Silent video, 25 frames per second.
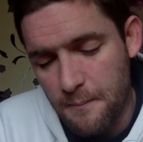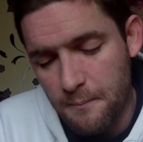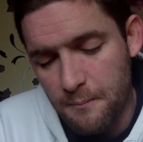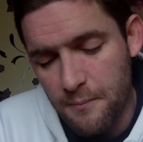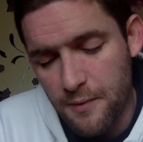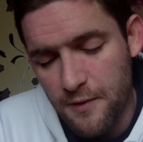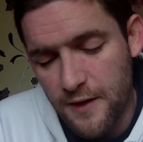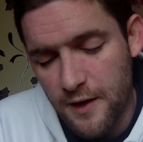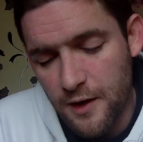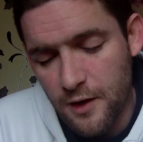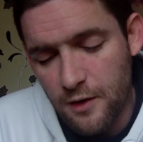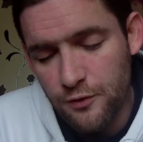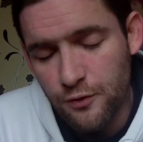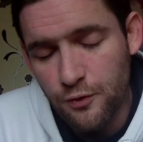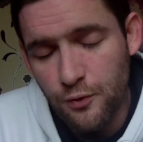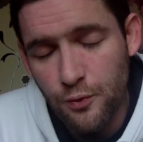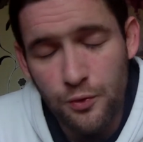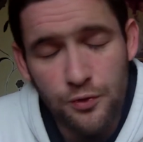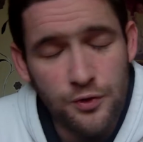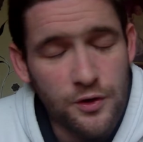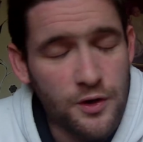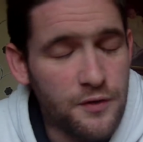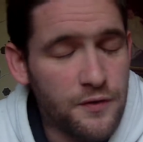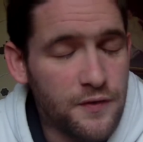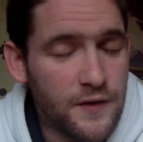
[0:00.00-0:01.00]
But then I was
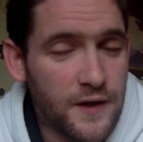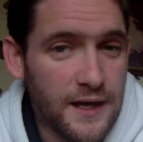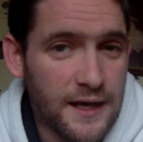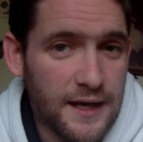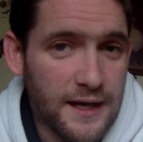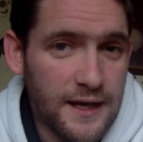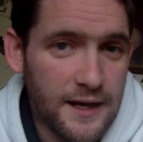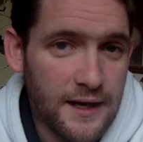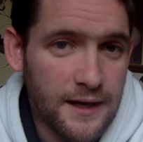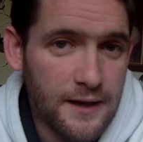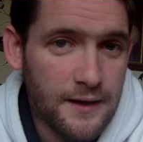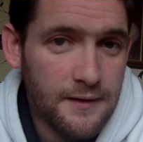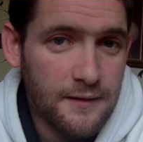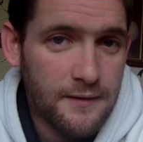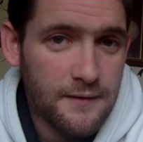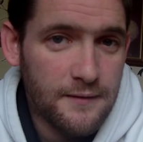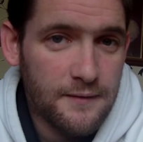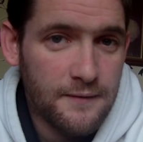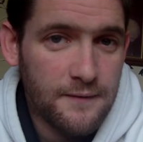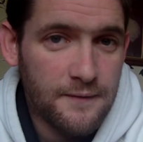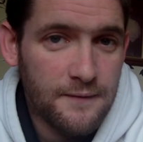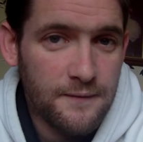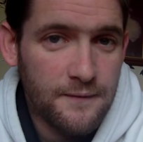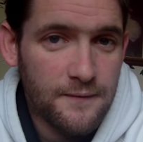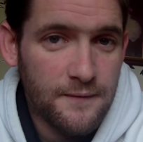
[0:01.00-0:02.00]
also thinking
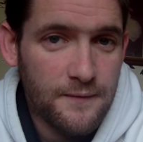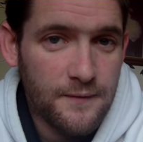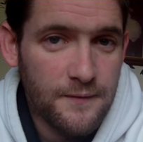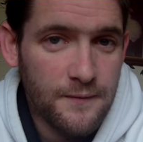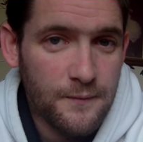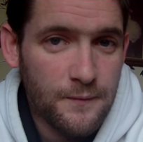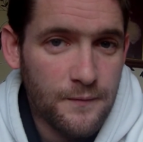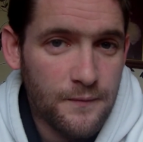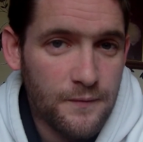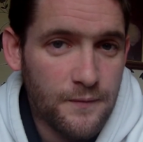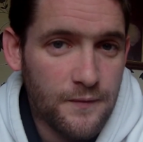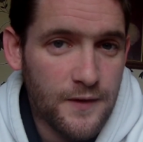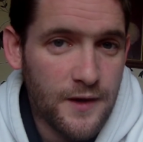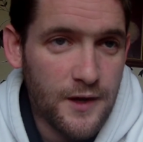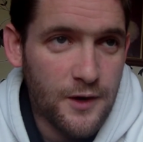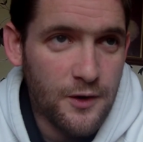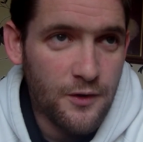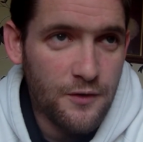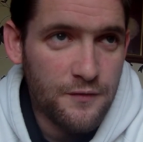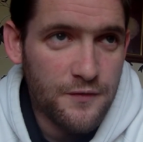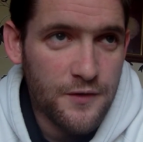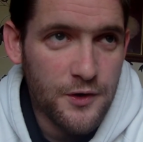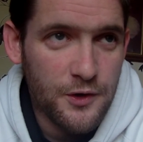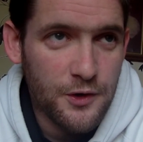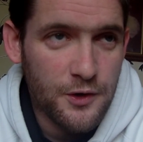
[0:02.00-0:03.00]
they're
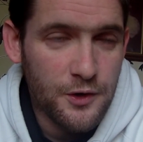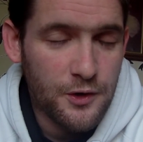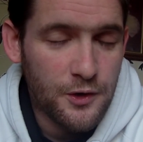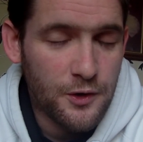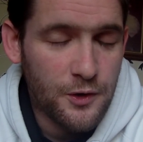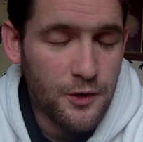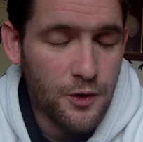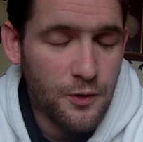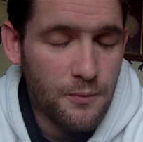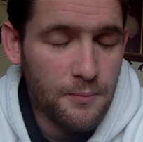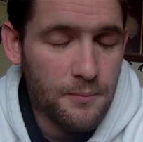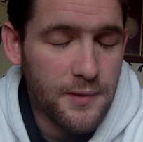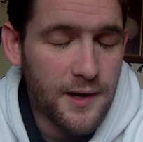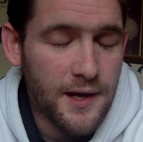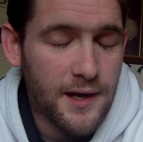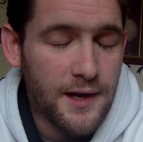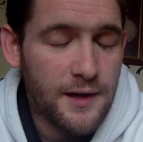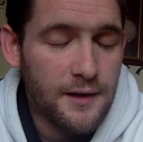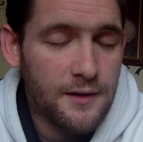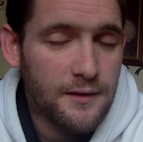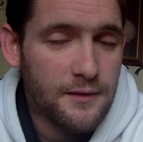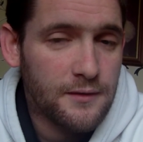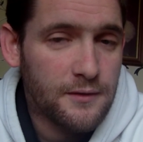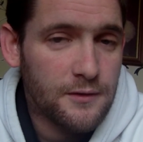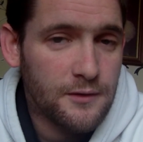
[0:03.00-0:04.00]
not very good in combat,
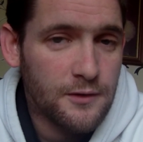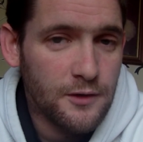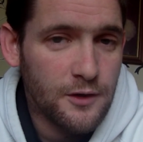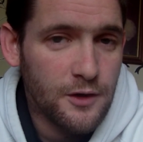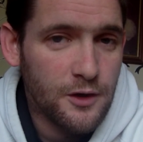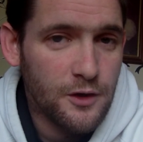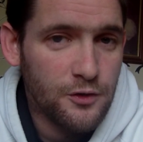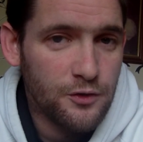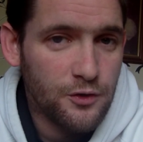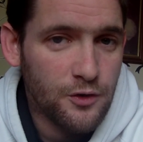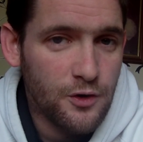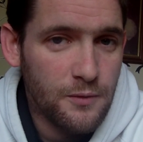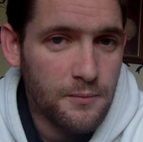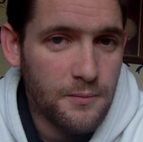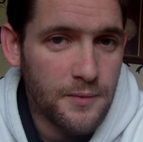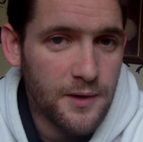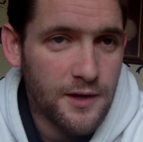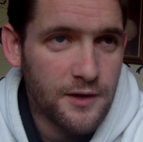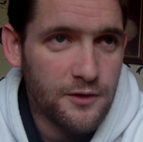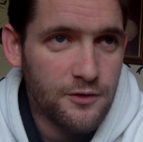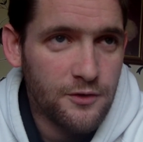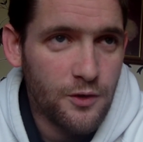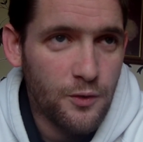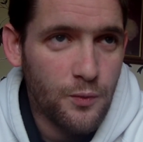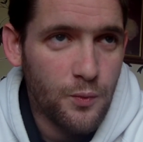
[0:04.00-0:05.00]
close combat,
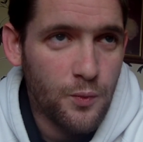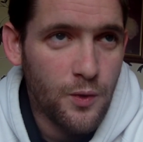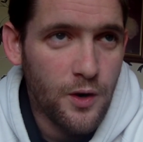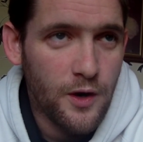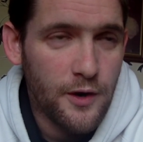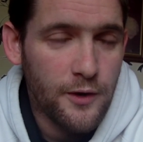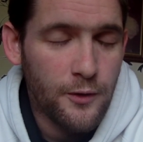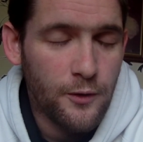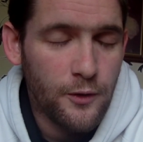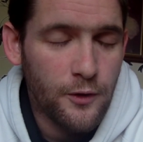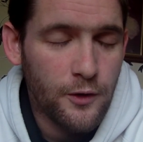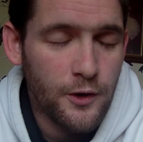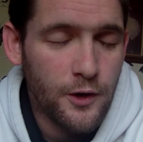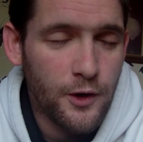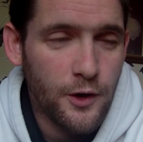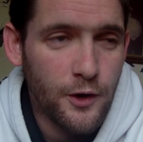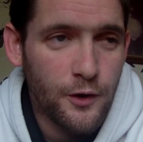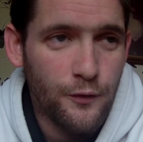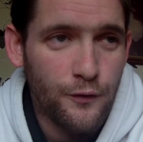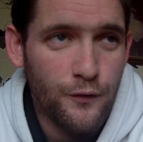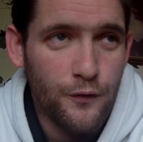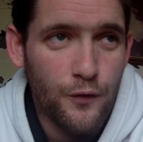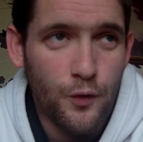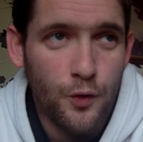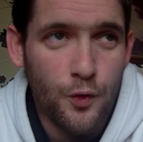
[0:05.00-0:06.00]
so why not go
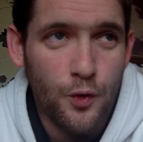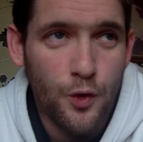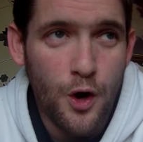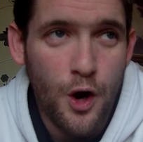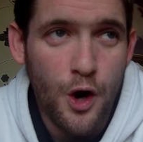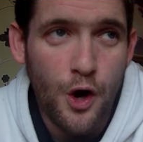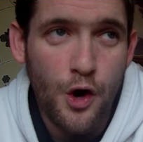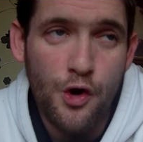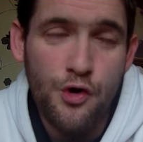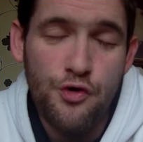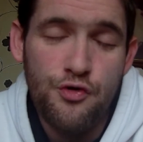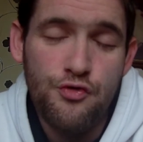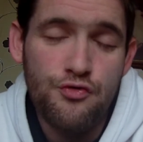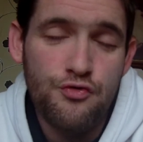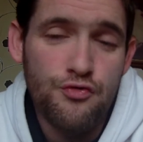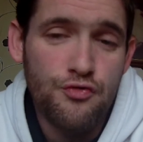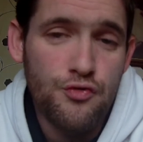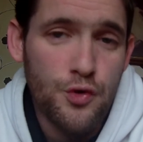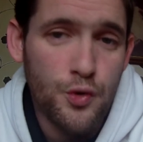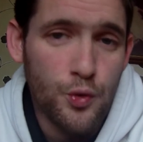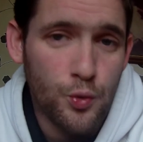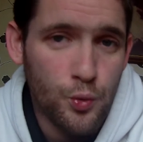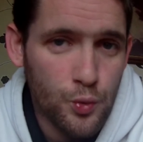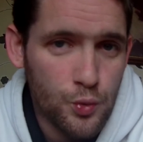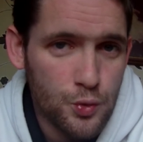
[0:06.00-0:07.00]
for
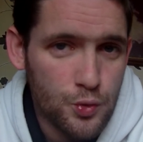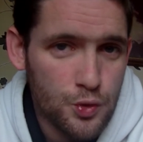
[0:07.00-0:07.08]
Kroot?